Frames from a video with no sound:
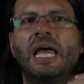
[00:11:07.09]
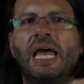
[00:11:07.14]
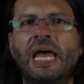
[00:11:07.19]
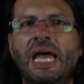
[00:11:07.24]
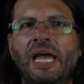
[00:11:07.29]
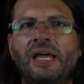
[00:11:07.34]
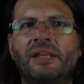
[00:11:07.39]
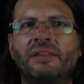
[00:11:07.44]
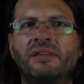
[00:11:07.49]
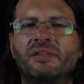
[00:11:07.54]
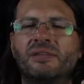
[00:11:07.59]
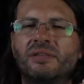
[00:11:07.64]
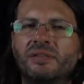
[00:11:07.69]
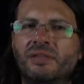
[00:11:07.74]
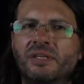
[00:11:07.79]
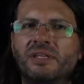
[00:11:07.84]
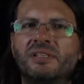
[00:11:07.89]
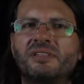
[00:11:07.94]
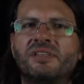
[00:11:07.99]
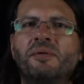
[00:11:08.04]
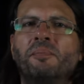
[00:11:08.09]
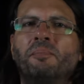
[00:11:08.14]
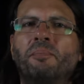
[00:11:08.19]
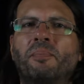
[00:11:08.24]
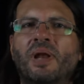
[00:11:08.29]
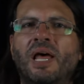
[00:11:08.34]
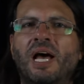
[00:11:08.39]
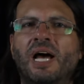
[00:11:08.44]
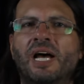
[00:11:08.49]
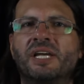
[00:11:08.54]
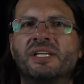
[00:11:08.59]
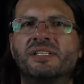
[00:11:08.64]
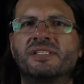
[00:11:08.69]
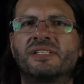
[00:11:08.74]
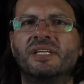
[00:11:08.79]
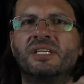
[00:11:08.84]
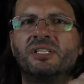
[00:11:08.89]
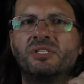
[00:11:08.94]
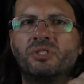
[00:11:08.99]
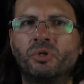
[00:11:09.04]
and this
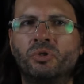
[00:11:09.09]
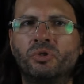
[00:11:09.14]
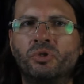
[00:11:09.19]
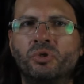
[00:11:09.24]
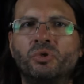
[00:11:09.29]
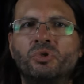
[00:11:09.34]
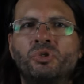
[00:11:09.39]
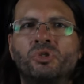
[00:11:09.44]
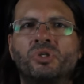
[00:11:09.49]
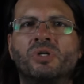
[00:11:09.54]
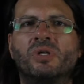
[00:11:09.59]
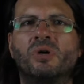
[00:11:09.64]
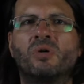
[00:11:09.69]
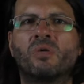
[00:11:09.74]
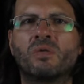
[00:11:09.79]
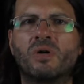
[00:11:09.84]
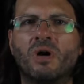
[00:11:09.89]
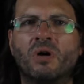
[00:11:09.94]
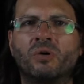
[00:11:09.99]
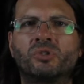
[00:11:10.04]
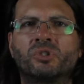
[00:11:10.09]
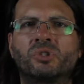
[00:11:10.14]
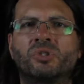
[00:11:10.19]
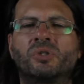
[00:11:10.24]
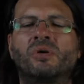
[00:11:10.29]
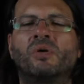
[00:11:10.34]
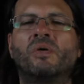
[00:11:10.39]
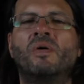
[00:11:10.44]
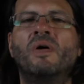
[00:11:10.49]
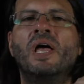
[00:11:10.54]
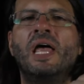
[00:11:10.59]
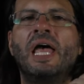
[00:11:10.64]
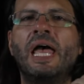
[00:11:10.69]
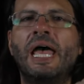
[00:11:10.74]
implies institutional, cultural,